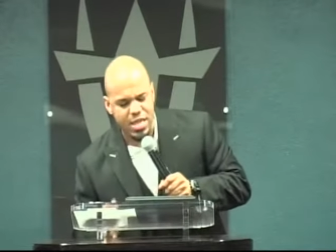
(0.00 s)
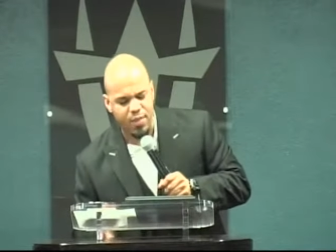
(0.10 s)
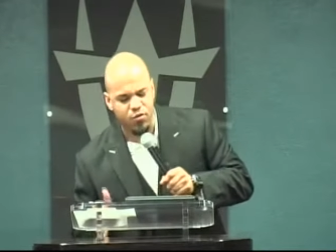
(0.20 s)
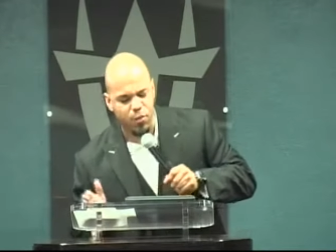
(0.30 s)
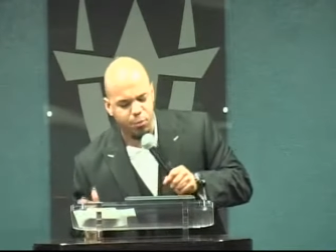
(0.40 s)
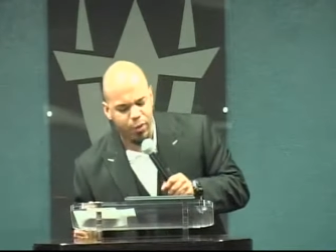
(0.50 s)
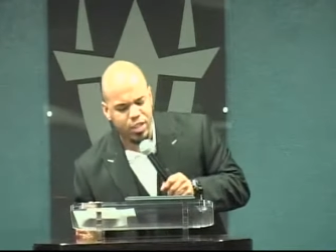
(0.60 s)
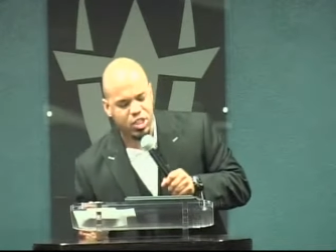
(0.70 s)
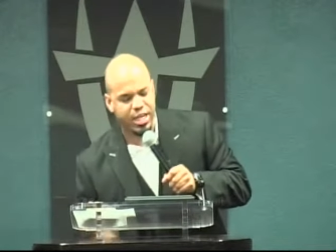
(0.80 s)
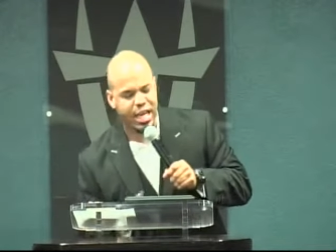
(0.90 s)
them from
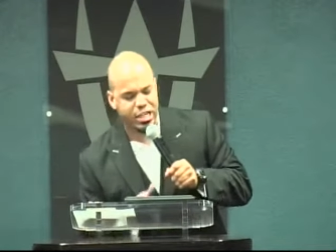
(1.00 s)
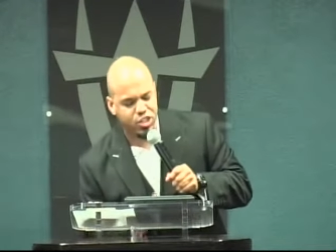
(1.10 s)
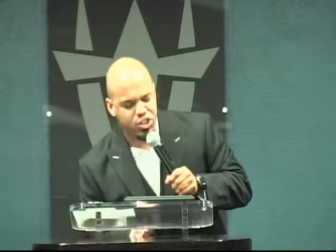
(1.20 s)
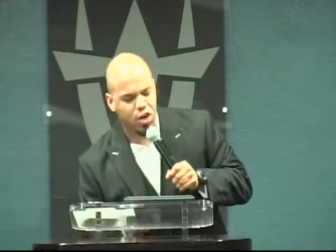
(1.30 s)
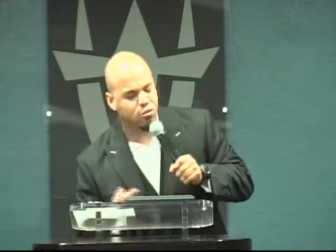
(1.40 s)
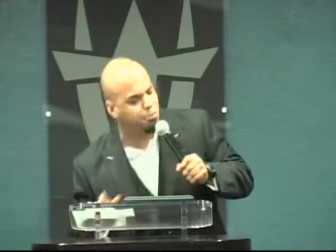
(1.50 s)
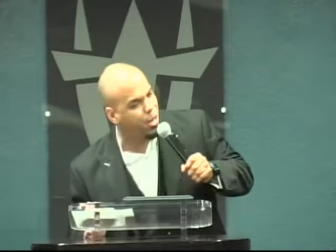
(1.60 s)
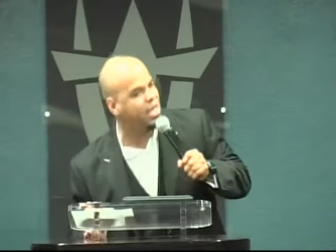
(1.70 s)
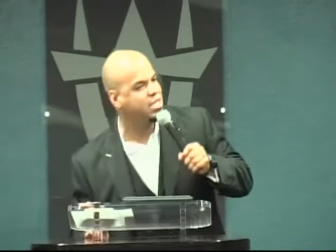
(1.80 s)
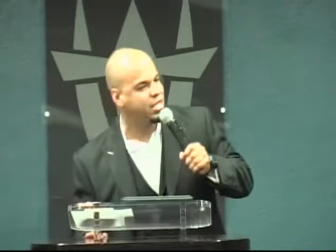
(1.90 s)
preaching in certain
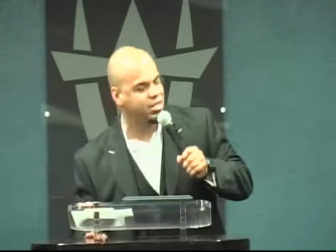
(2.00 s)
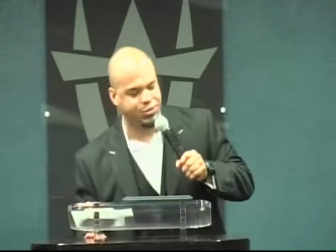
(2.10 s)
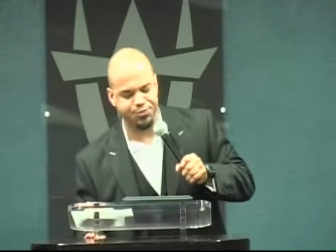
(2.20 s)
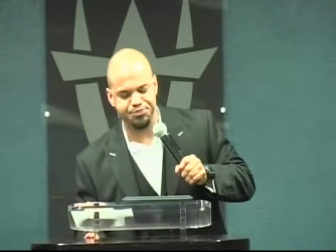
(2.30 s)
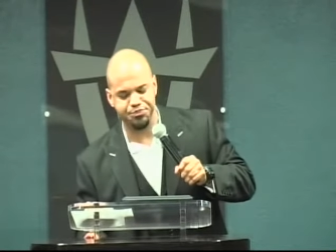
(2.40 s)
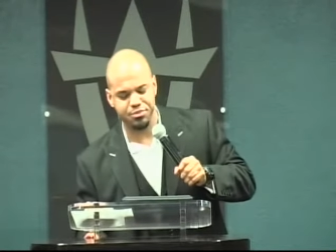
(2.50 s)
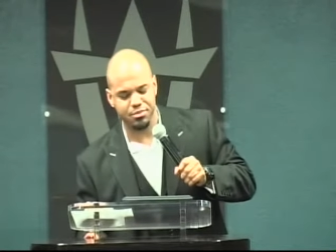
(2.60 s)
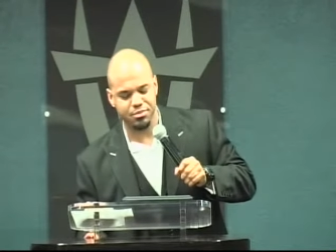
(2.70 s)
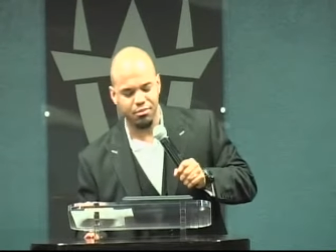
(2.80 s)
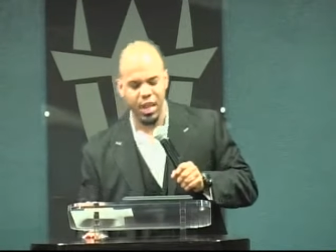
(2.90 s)
places.
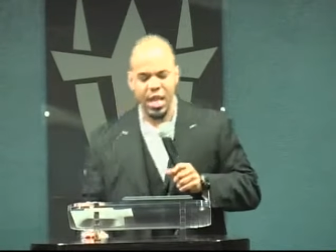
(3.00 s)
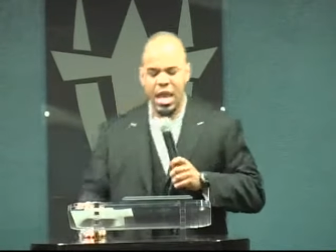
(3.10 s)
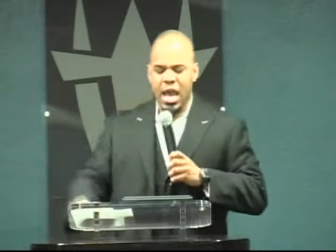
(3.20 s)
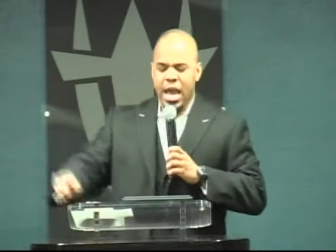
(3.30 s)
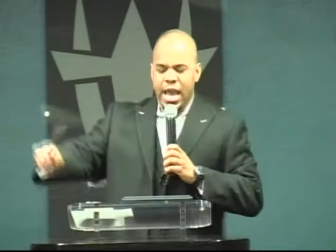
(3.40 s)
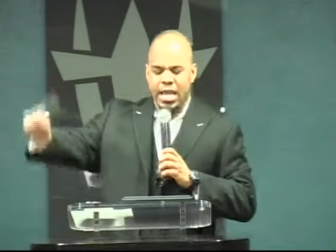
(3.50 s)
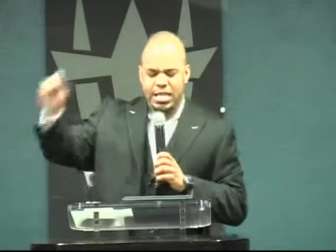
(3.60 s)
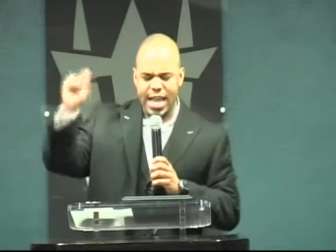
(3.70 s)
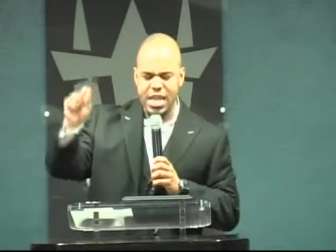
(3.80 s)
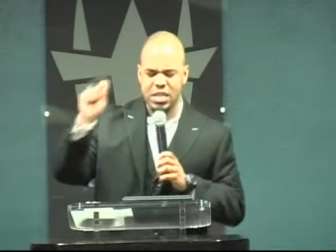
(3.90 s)
He
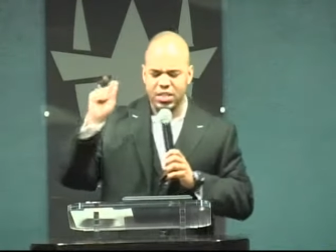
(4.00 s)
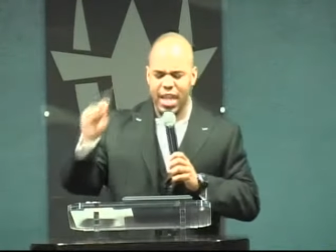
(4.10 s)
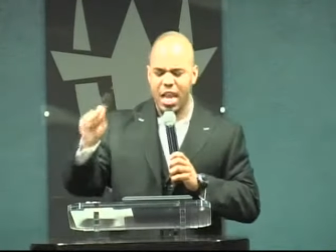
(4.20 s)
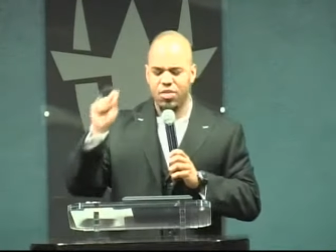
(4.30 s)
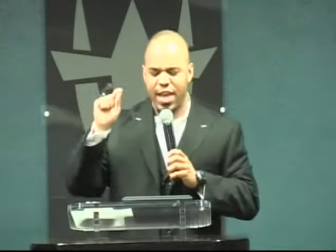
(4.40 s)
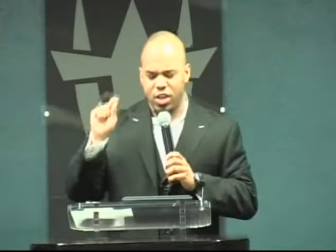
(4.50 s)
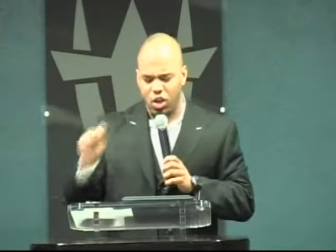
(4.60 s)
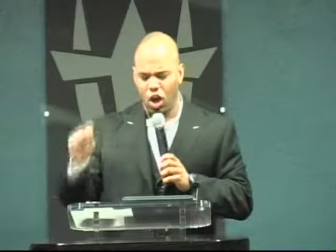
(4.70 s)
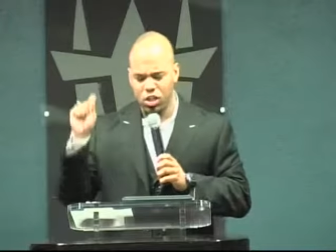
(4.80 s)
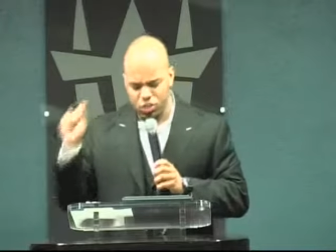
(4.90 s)
didn't say they
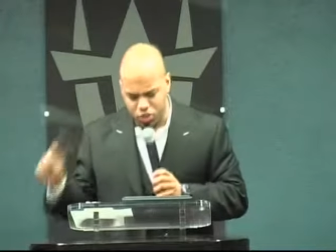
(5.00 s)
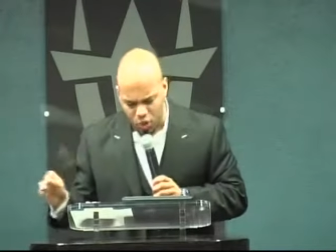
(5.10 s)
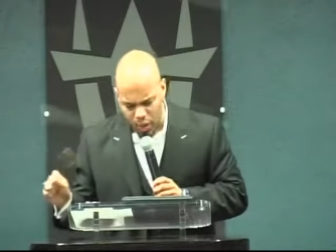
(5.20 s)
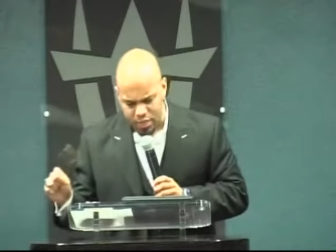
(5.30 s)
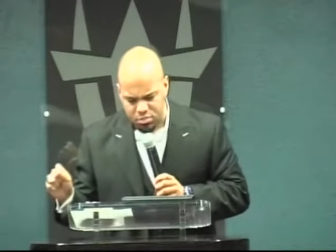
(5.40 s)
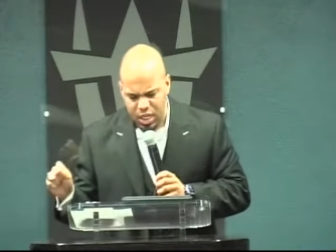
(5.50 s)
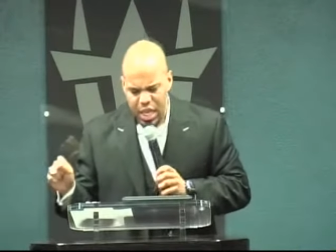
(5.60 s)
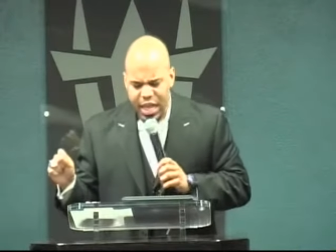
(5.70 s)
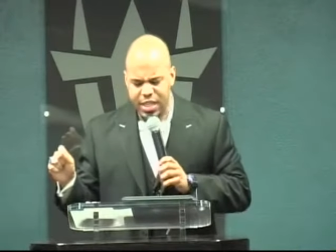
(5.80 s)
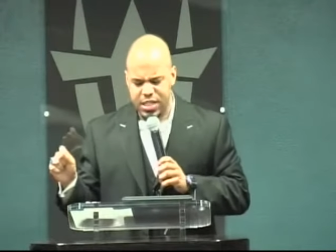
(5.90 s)
couldn't do it.
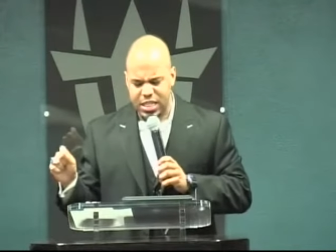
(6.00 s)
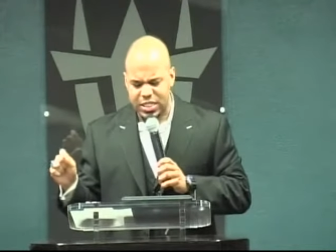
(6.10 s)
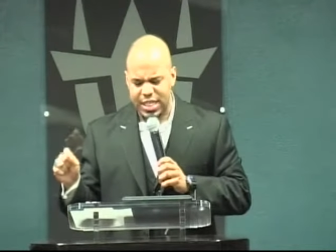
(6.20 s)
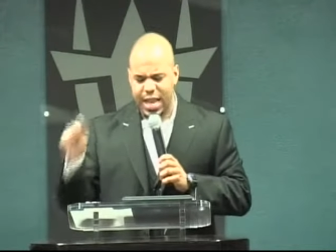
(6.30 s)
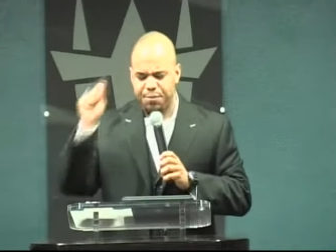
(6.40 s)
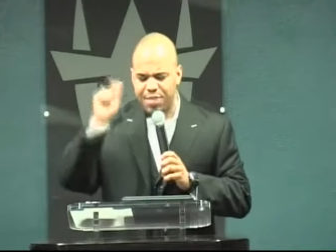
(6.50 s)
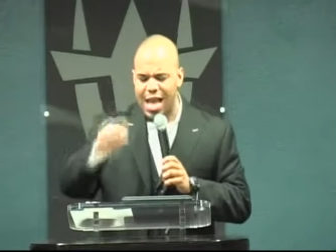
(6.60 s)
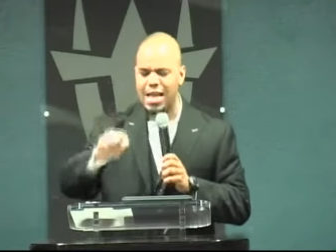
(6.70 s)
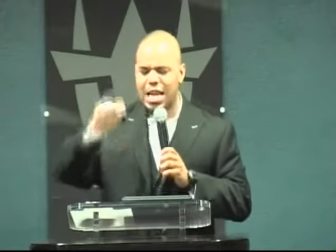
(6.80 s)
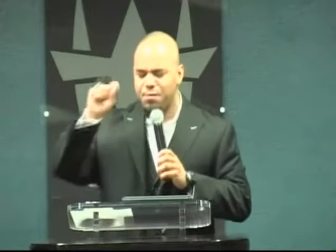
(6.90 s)
He just said
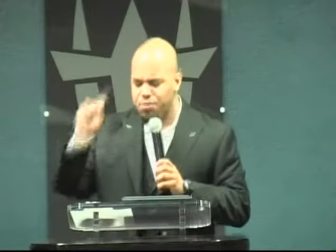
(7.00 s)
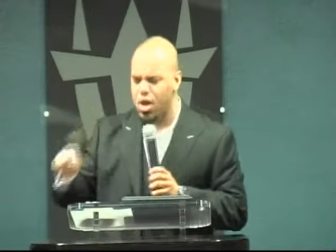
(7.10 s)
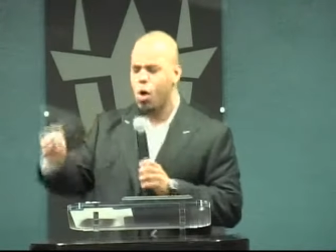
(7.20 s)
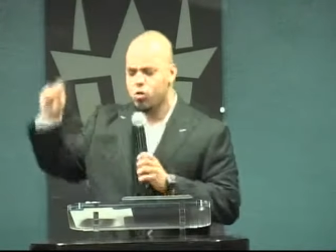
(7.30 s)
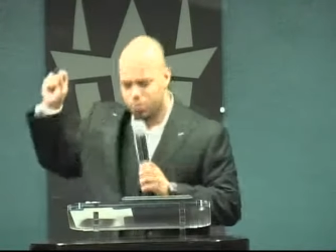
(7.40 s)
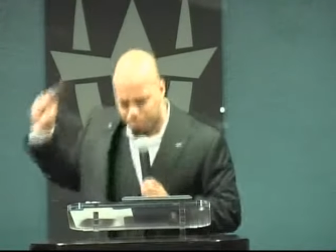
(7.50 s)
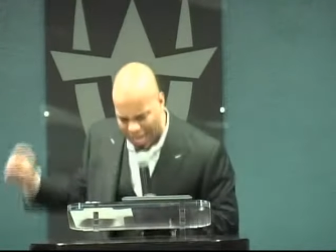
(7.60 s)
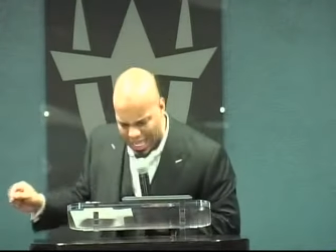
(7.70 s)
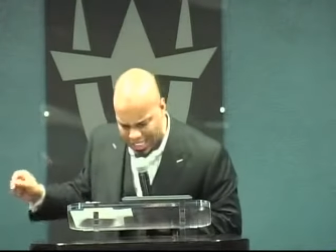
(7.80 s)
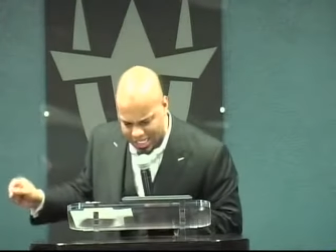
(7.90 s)
not in those
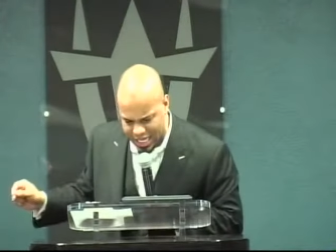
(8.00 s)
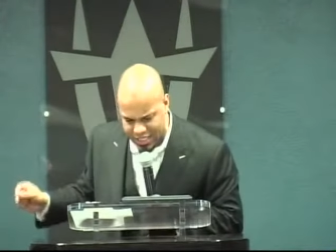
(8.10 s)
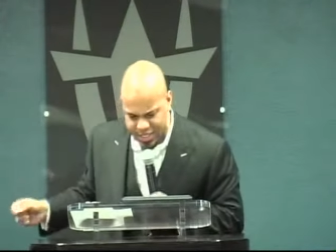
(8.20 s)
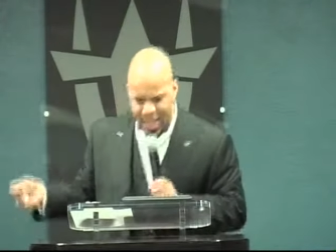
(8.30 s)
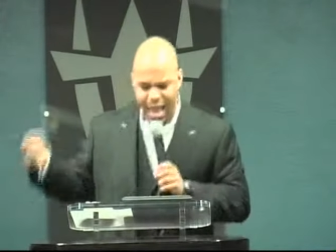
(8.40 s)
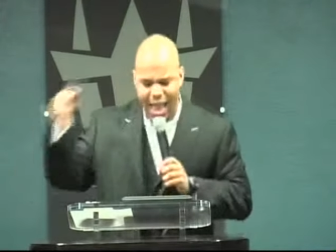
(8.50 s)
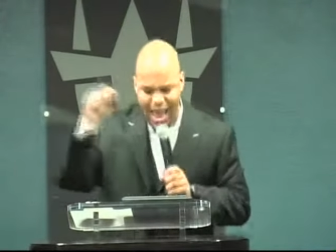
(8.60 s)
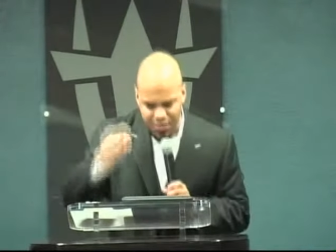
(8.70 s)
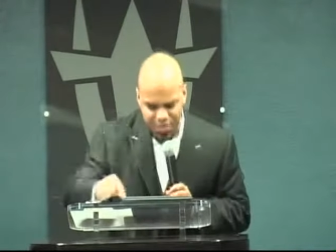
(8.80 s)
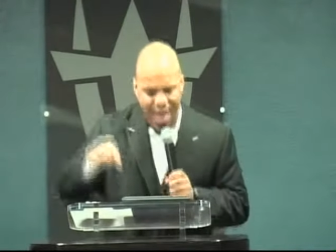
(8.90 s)
places
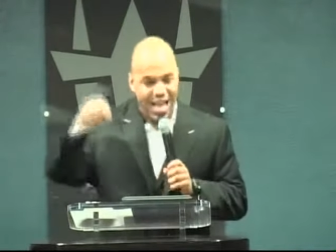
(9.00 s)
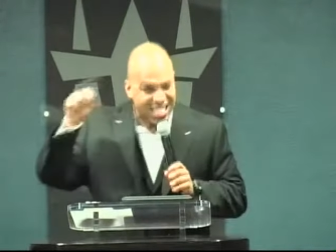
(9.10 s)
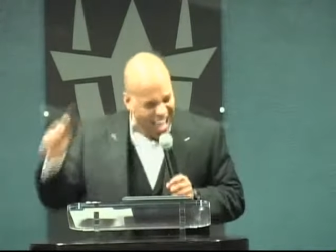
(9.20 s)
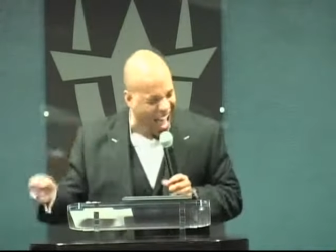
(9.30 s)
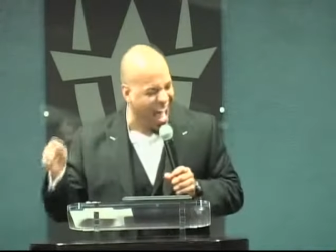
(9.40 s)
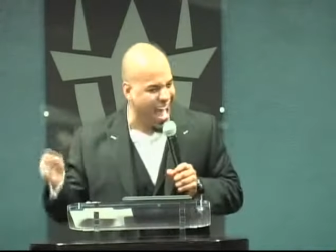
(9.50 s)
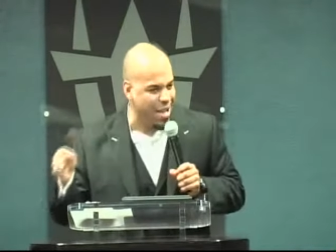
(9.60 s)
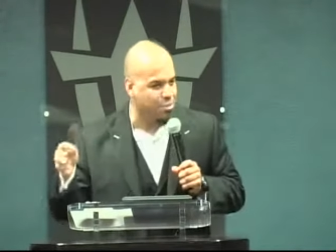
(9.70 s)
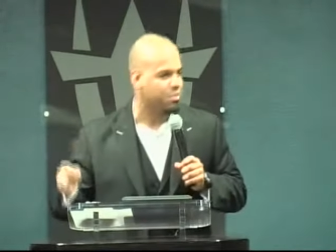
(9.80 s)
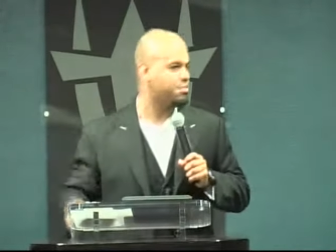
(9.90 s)
at that time.